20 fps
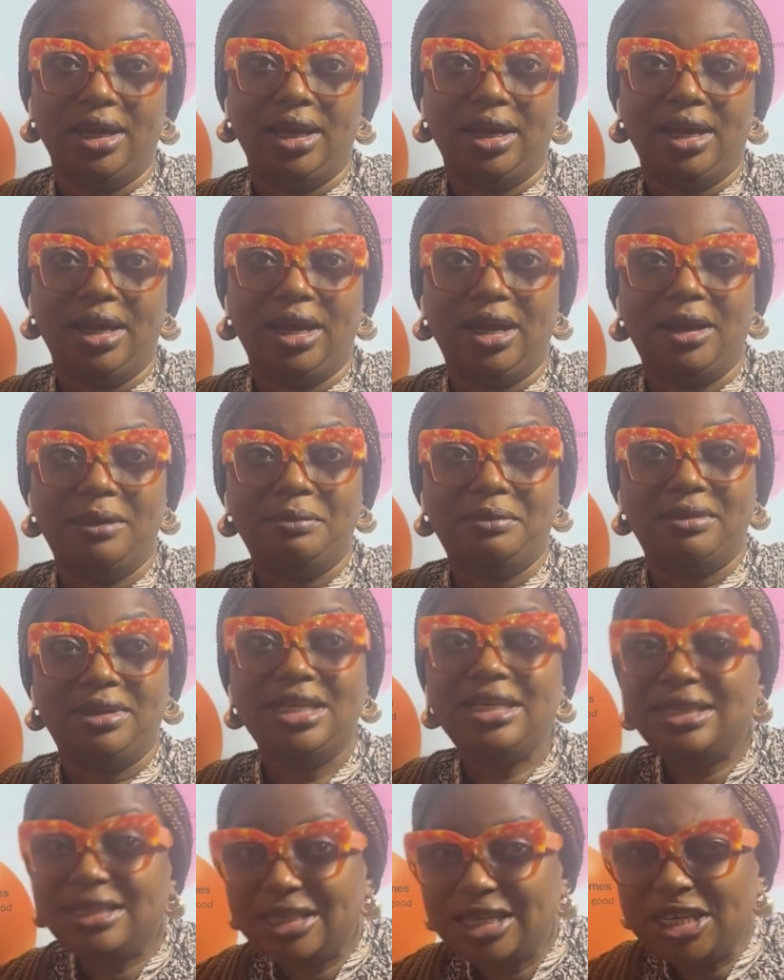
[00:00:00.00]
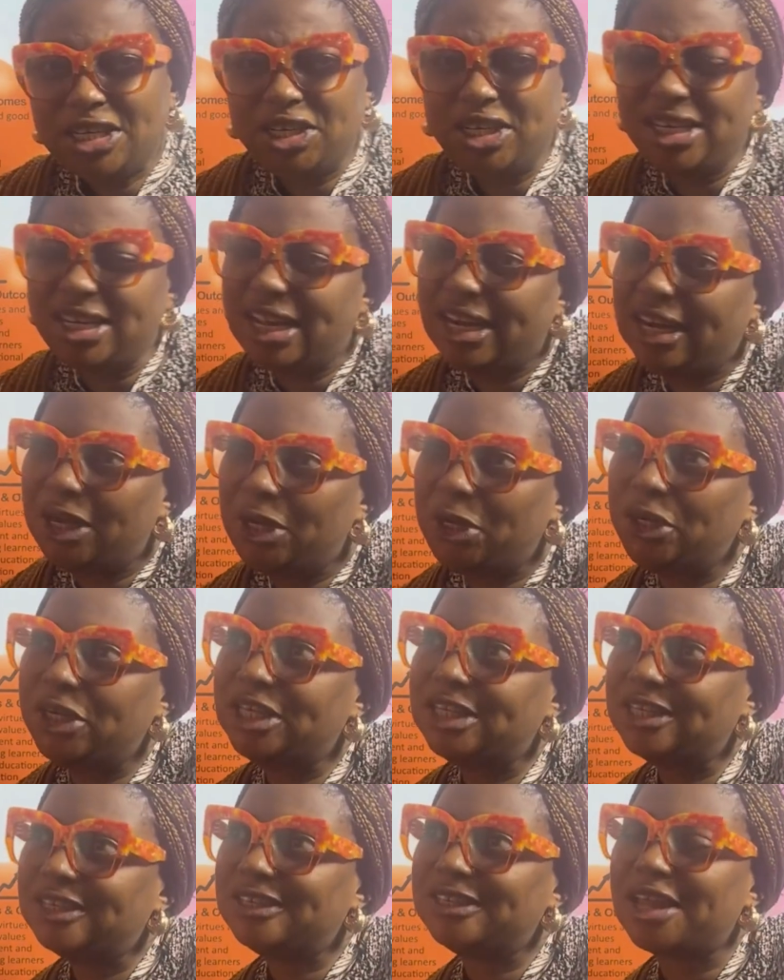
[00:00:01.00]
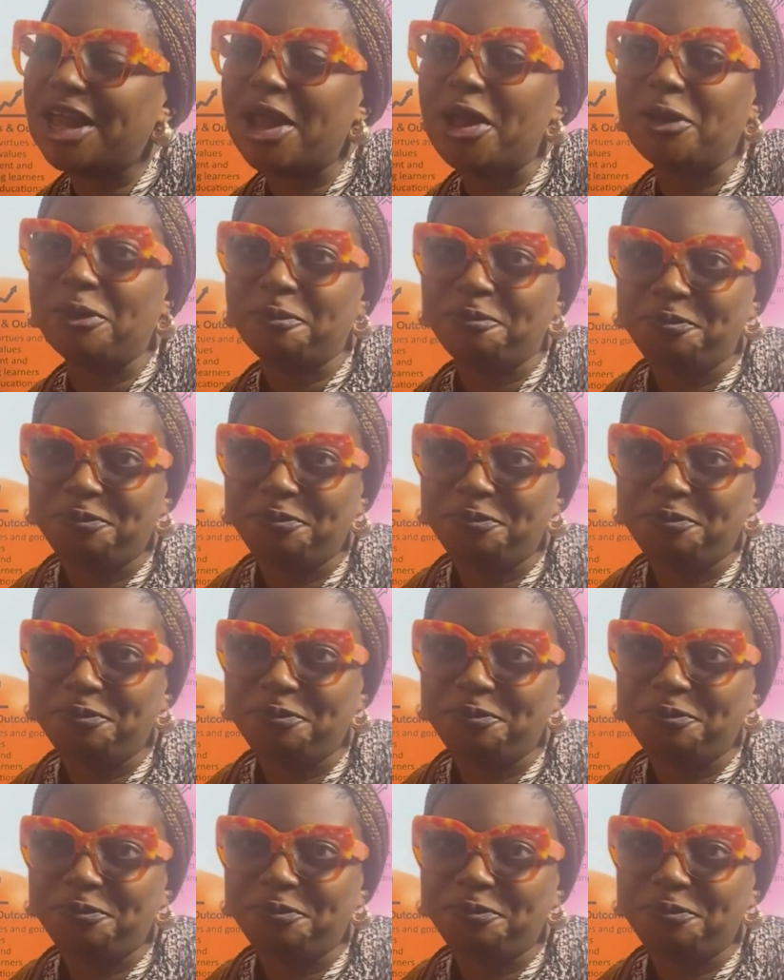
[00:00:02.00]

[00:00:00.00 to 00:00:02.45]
The teaching and learning style.